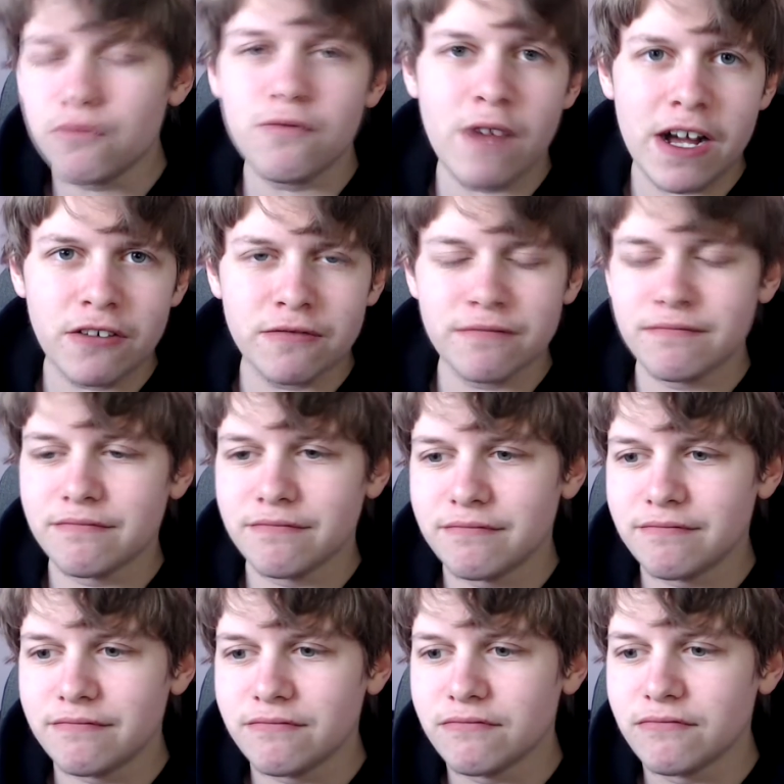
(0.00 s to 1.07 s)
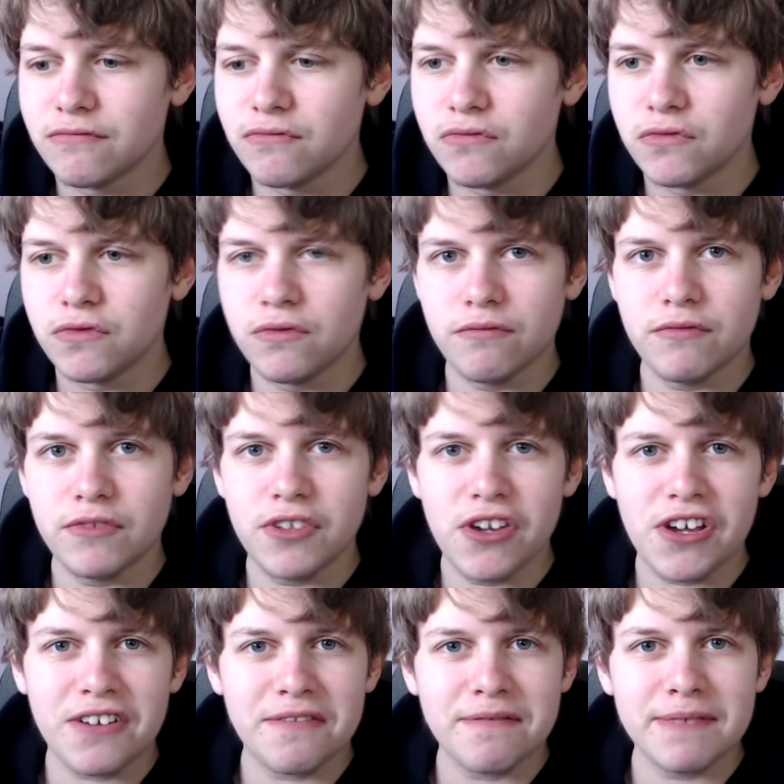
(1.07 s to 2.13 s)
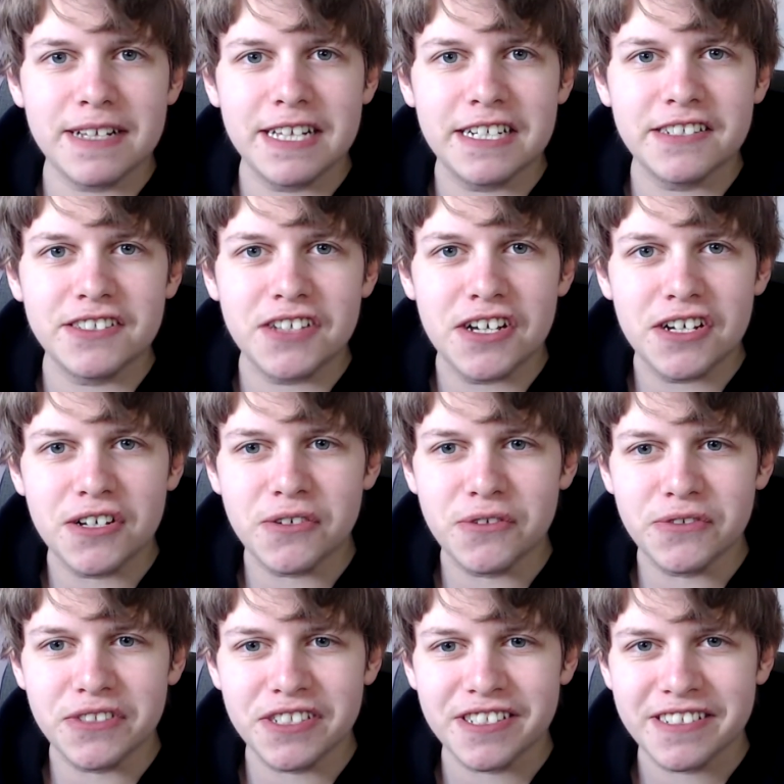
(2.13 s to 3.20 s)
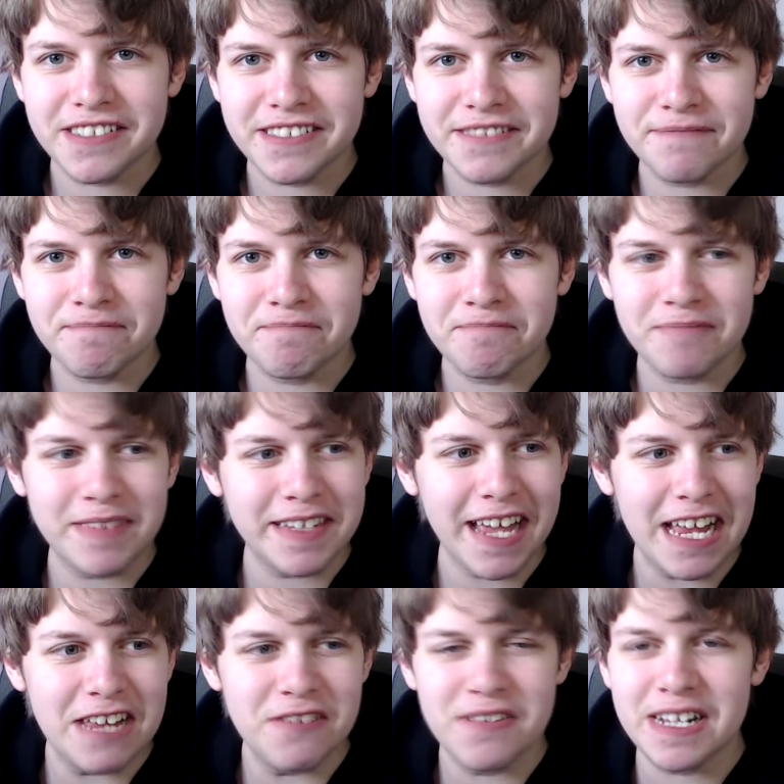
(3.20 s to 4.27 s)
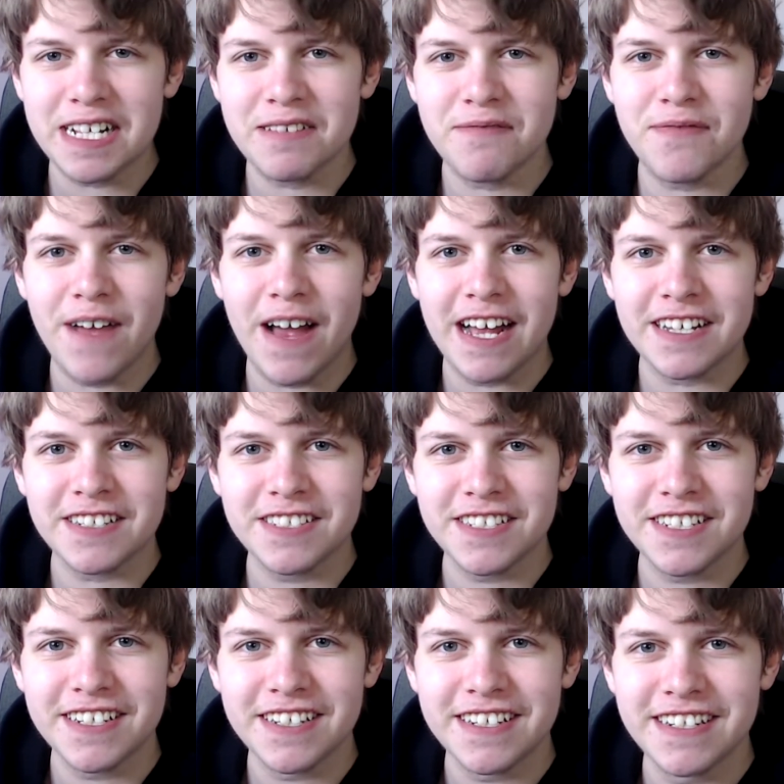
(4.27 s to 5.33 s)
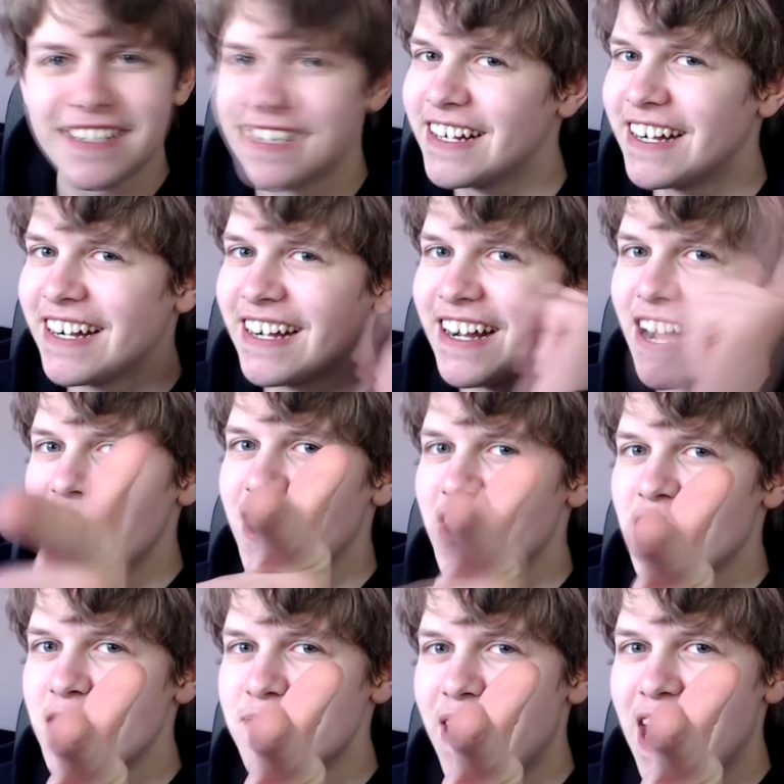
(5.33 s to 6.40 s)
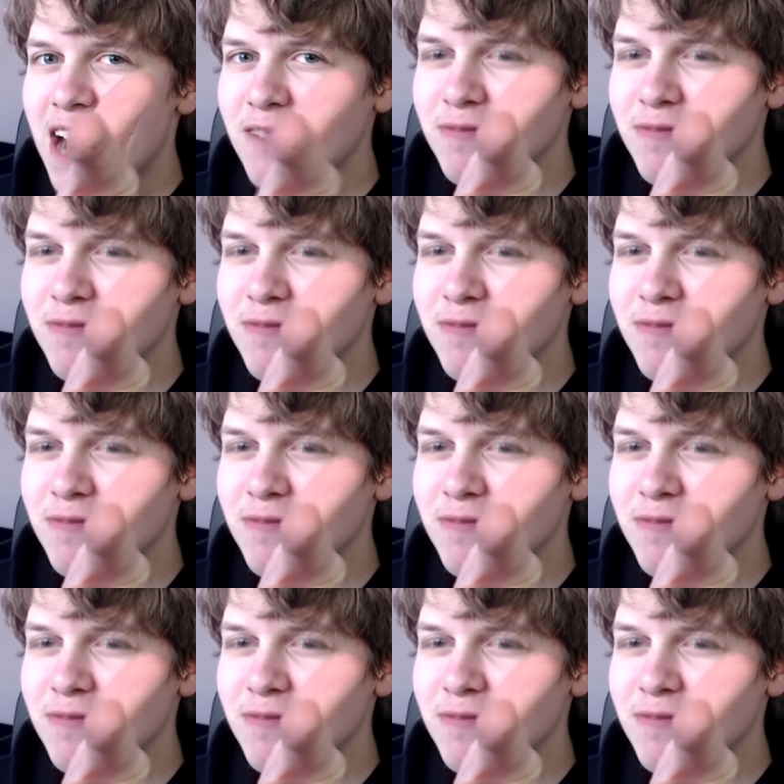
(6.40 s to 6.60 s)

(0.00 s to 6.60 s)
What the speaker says: Well, you click circles. And you click them fast. Hope it helps,